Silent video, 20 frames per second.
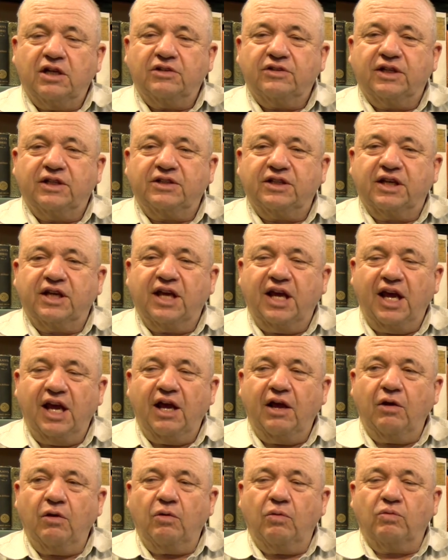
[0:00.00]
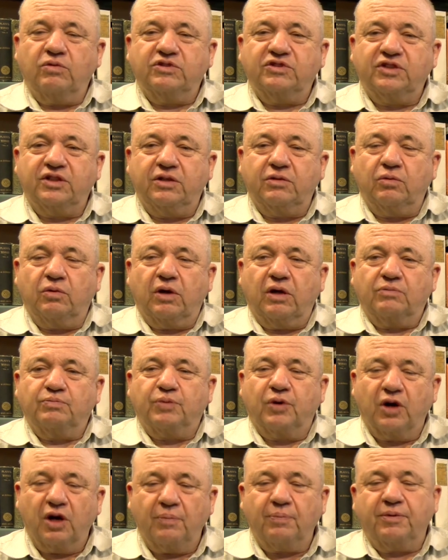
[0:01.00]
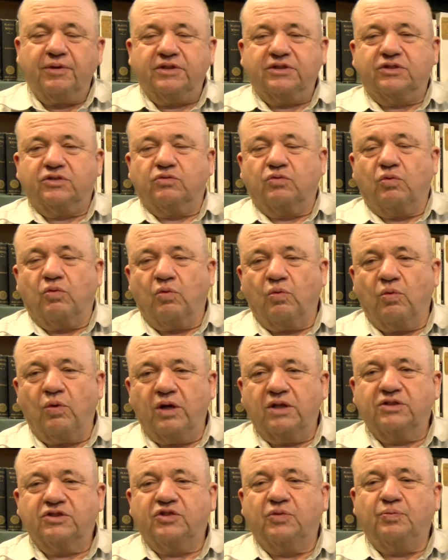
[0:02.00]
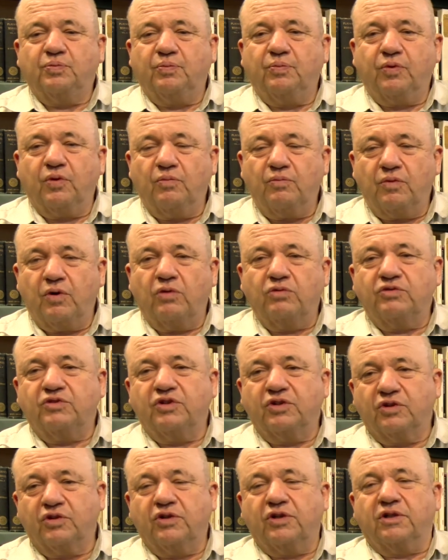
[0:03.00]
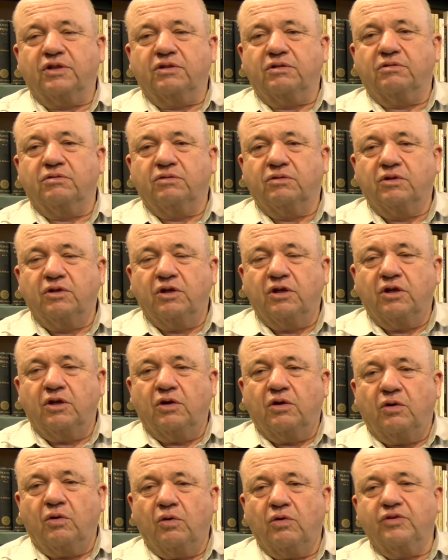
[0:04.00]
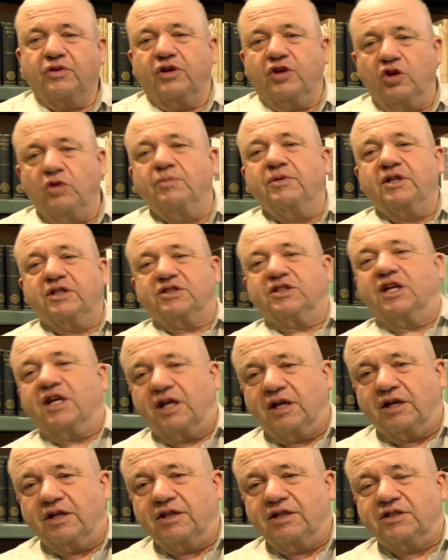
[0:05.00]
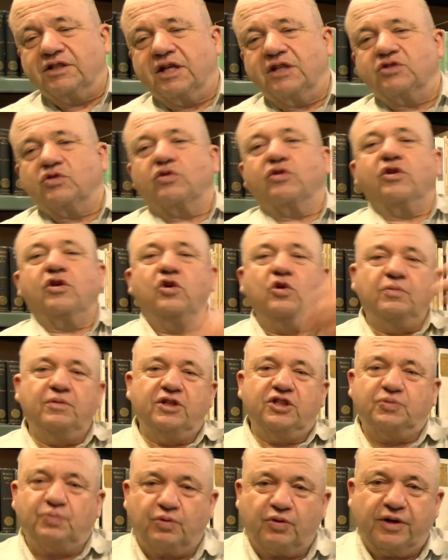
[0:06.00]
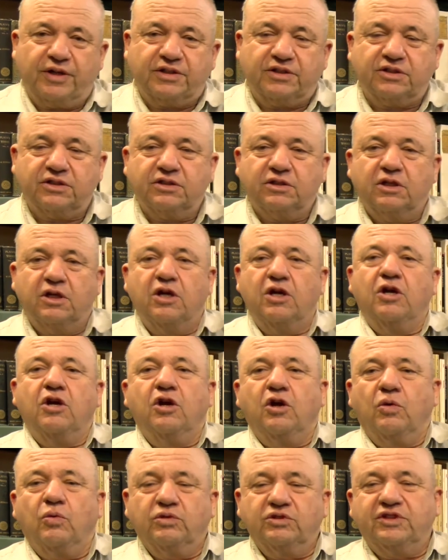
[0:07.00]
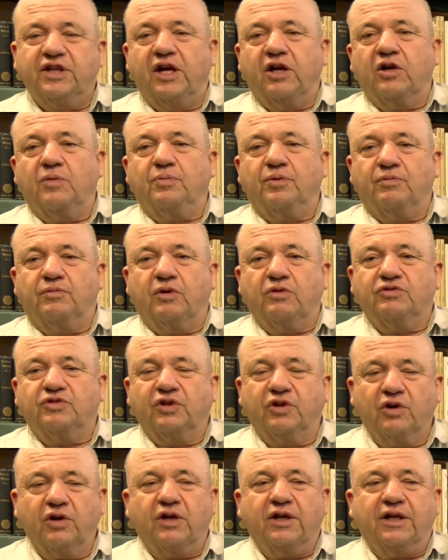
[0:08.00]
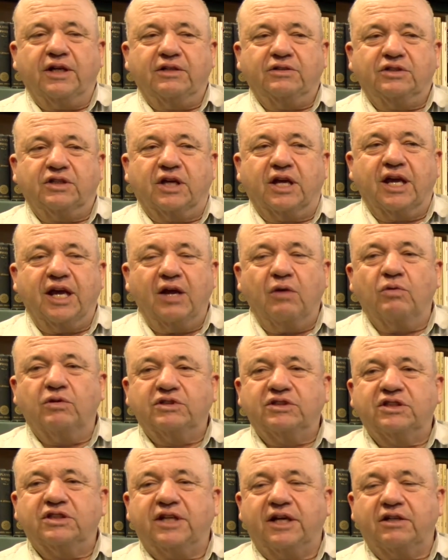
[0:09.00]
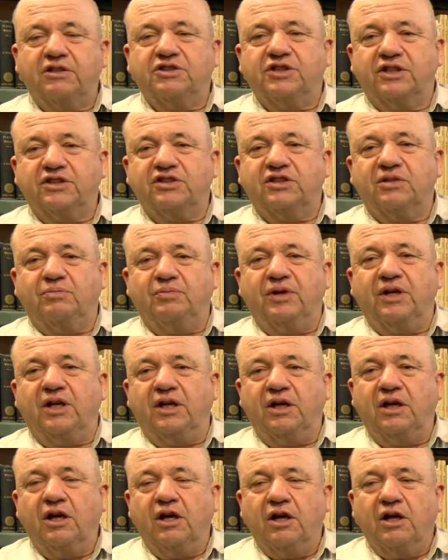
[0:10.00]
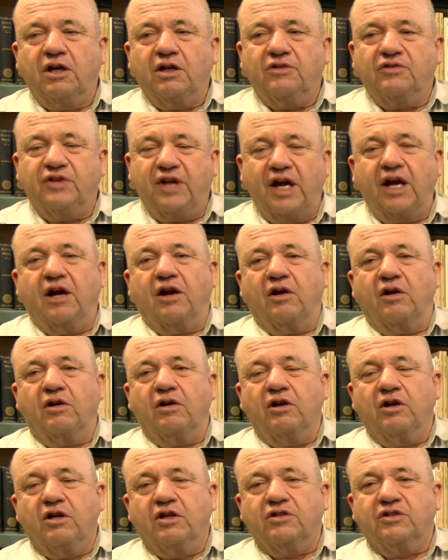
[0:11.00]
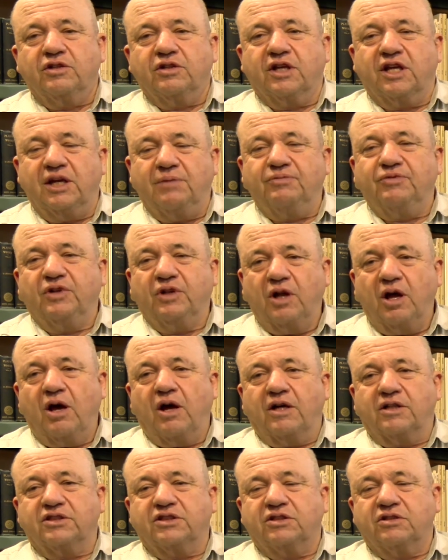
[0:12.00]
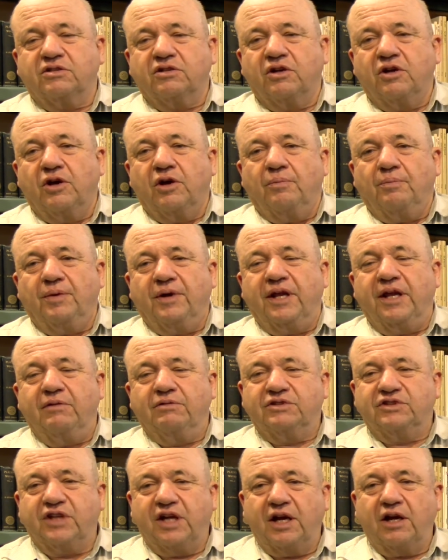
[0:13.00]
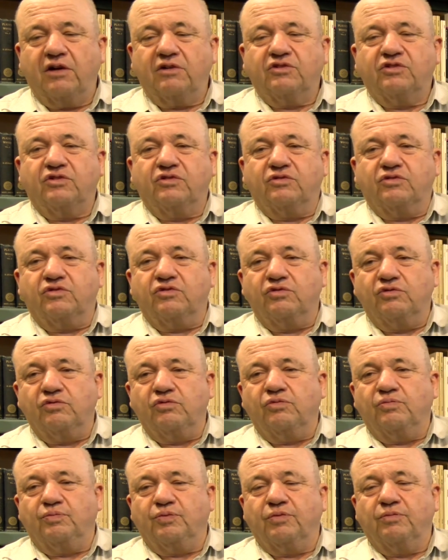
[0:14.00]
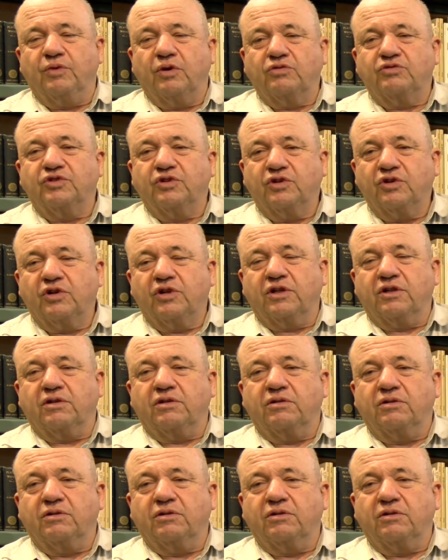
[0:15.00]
that the king was purpose was to promote the good, or the humanist king in this case, or the humanist prince was there to promote the good. The king wasn't there just to be there to keep the laws, but he was there to promote the good.